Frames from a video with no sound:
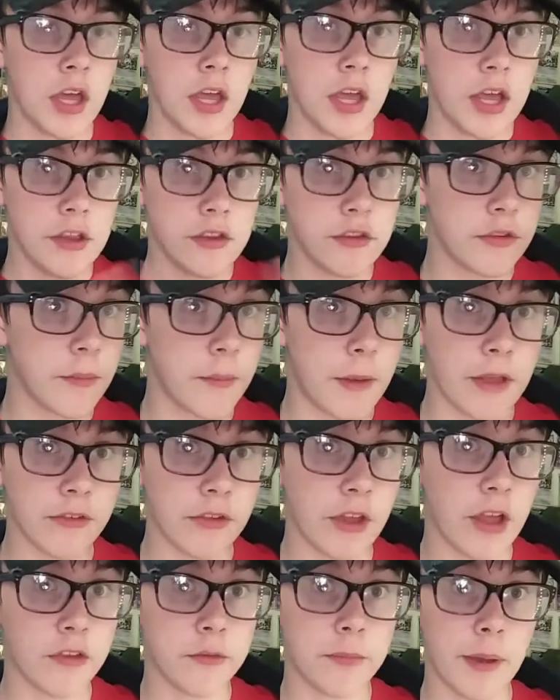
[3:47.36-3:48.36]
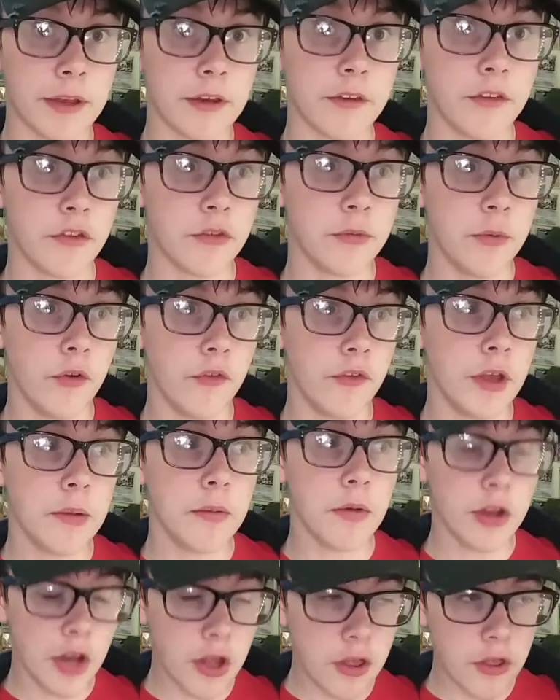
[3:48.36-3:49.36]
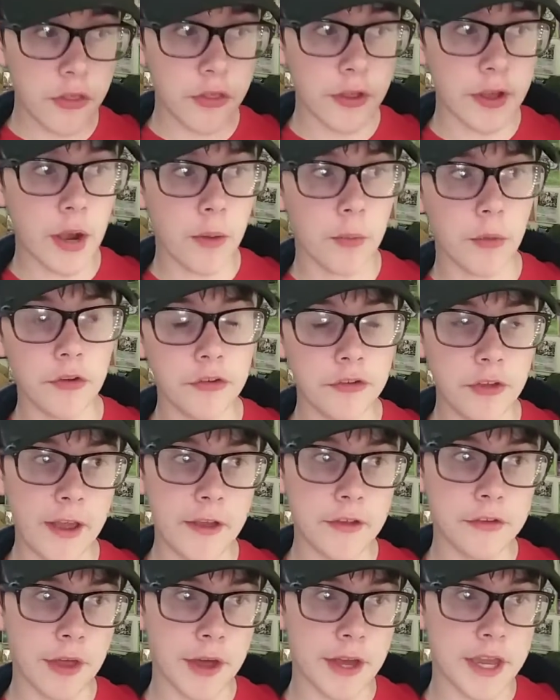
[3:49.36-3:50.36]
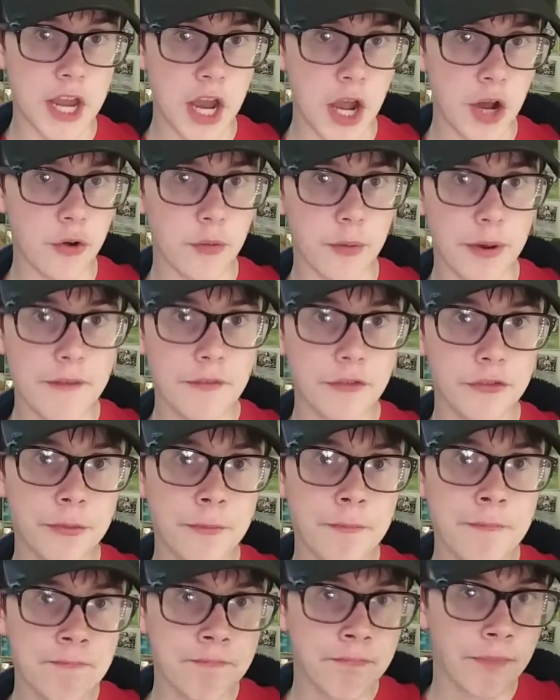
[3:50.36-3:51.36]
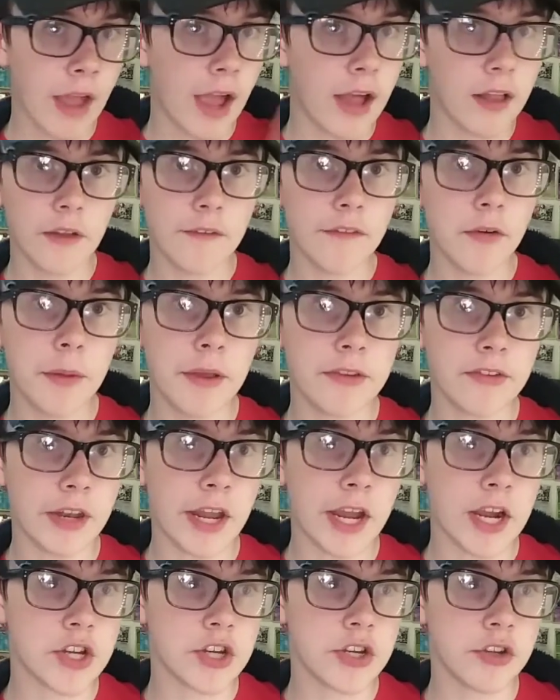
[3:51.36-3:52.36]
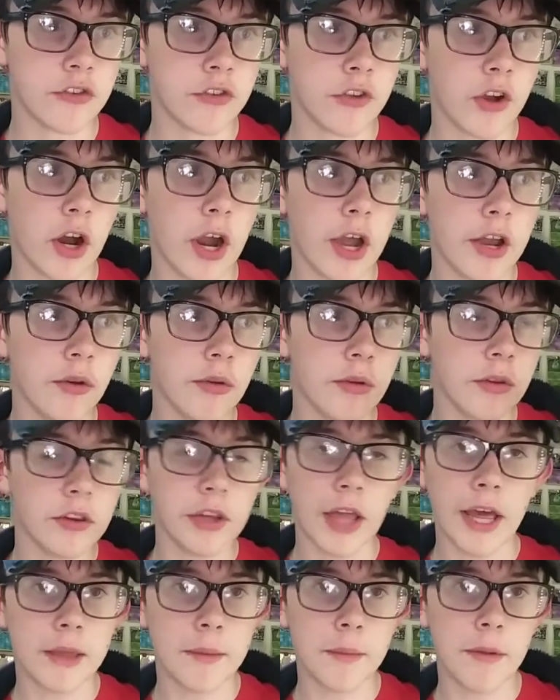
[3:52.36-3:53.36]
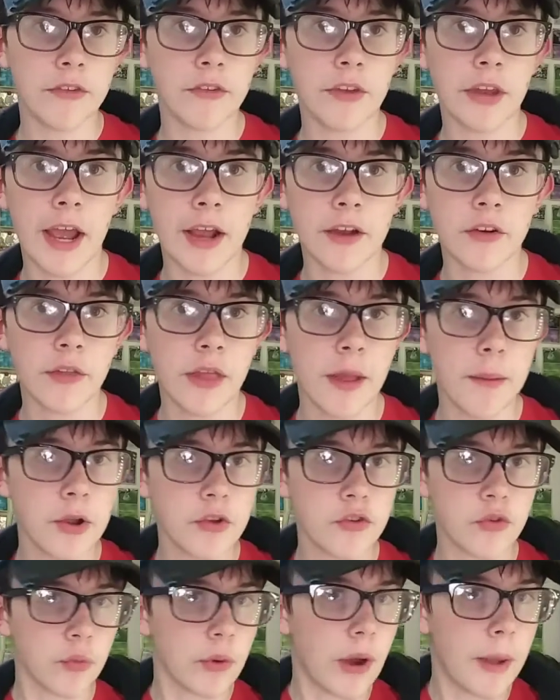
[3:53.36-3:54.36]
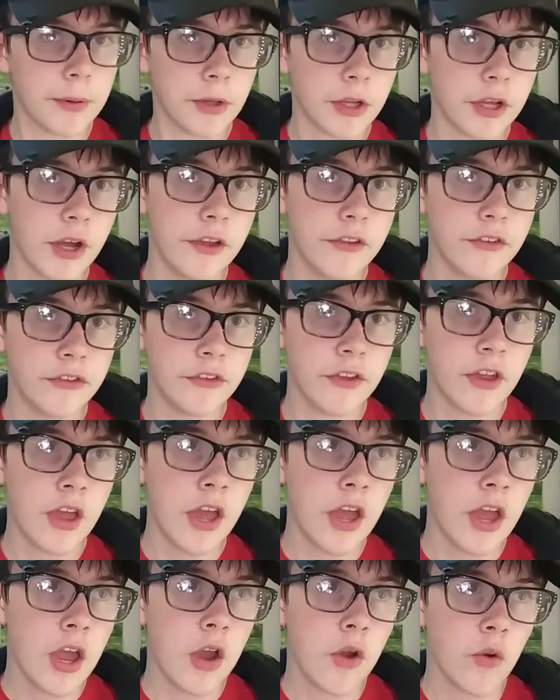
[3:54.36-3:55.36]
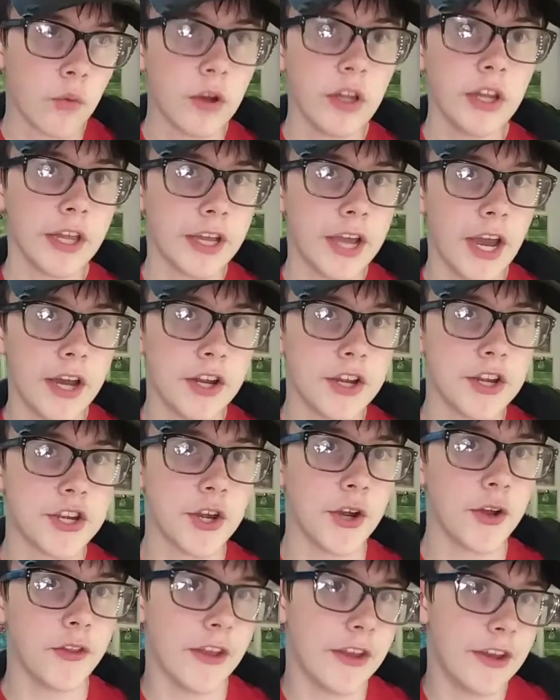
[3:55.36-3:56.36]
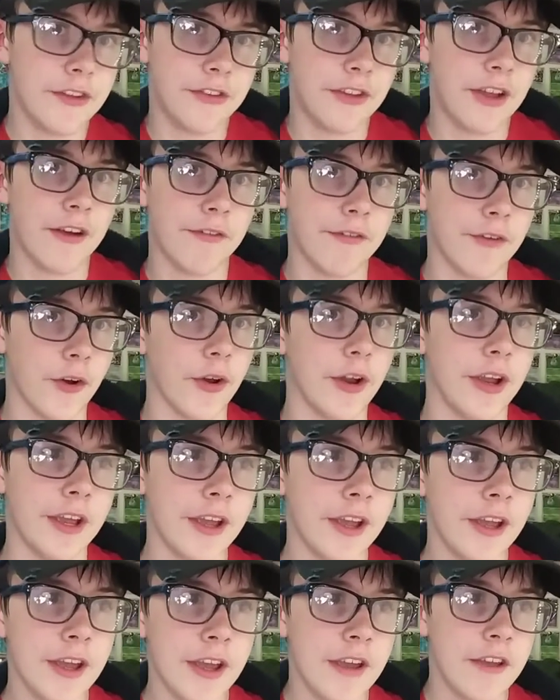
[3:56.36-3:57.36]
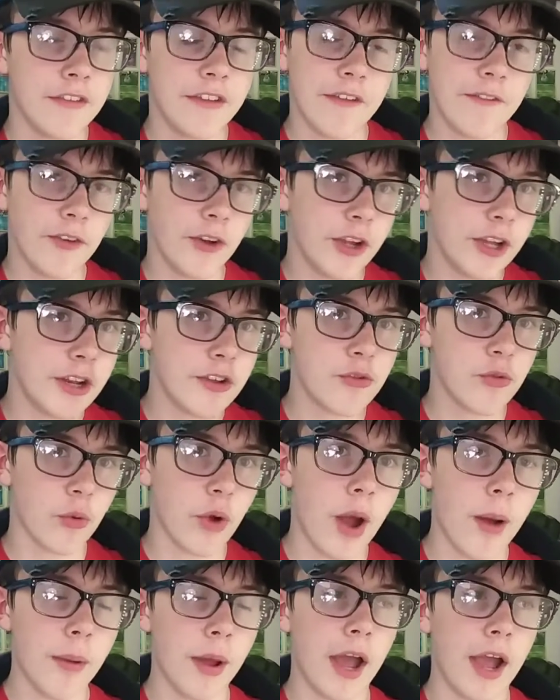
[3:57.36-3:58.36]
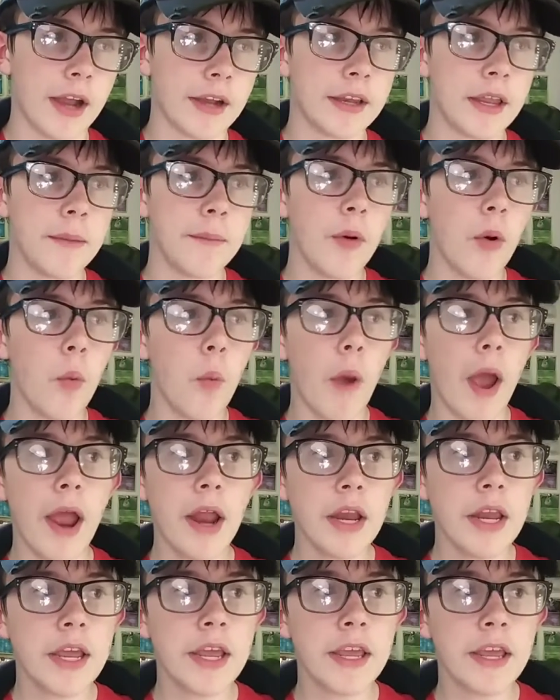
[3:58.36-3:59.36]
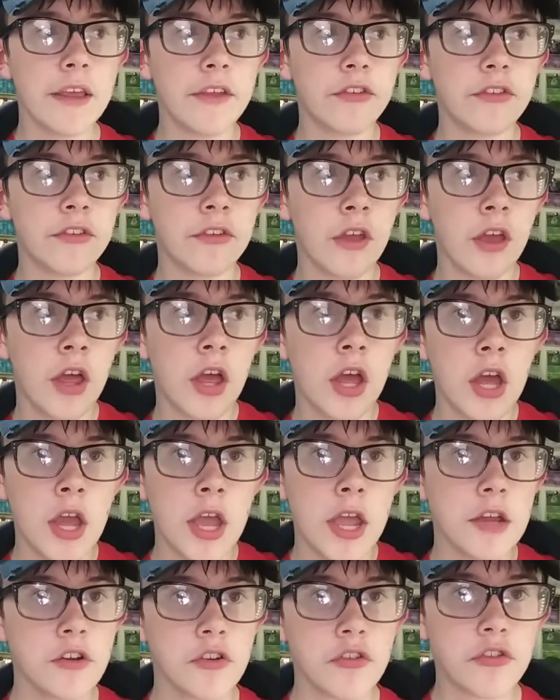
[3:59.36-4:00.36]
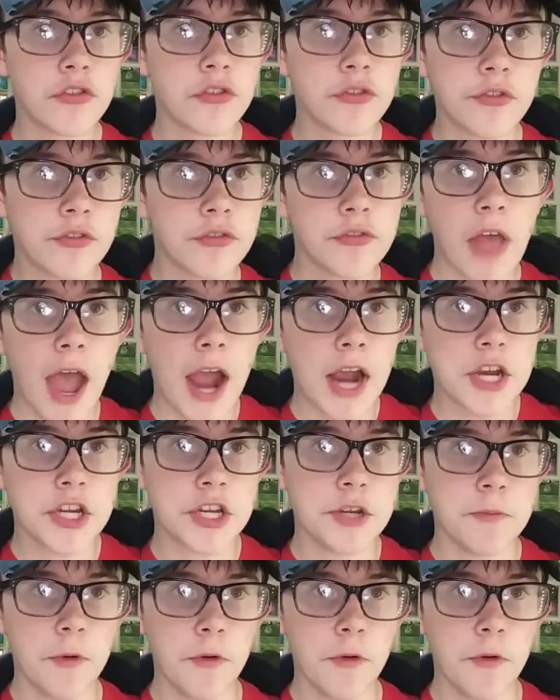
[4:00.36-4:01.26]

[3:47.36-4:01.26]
it's the best aspect of this movie. Another thing I will say is that Keanu Reeves, I love him as an action star. I don't like him as an actor that much. Replicas really kind of showed that he's not very he's not very good at drama acting, but when he's in an action